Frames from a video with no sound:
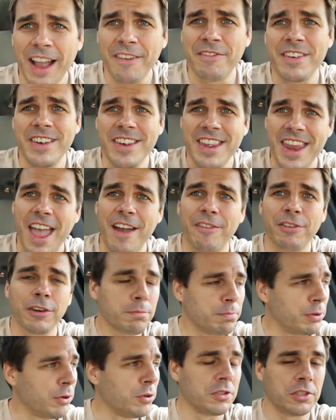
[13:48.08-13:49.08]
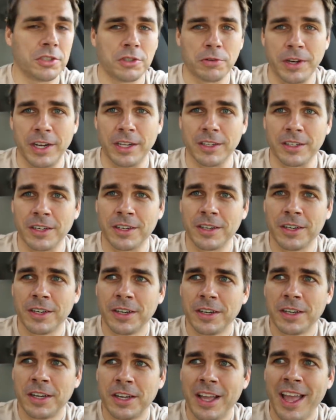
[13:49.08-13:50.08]
I've never pulled a trailer
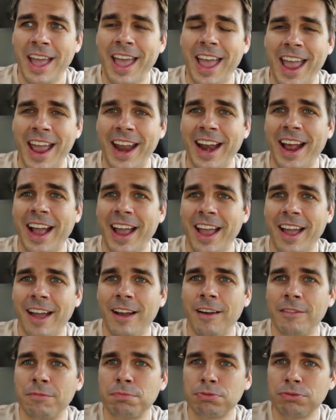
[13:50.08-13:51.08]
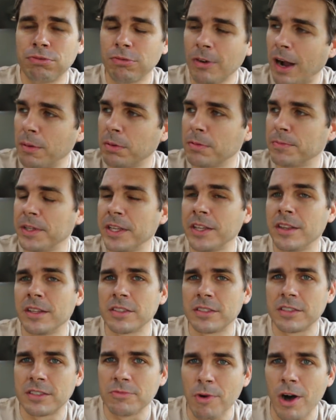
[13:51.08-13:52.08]
and I have probably the
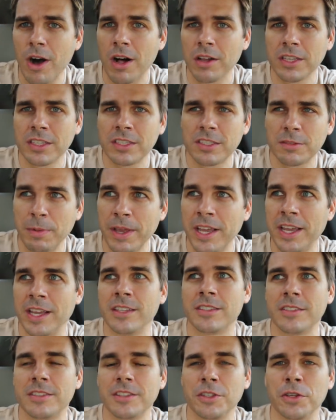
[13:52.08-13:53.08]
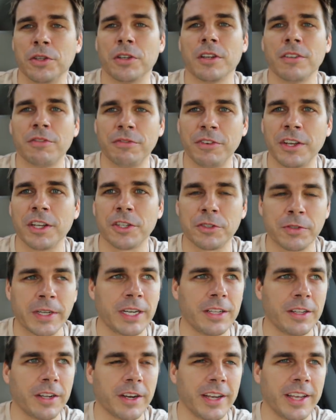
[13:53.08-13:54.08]
smallest space you could fit a
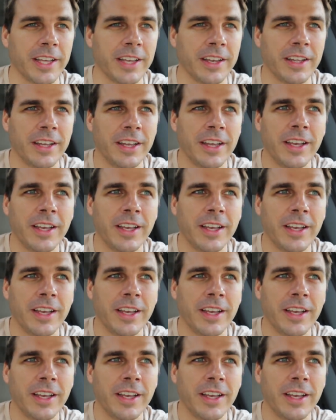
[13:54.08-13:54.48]
trailer in.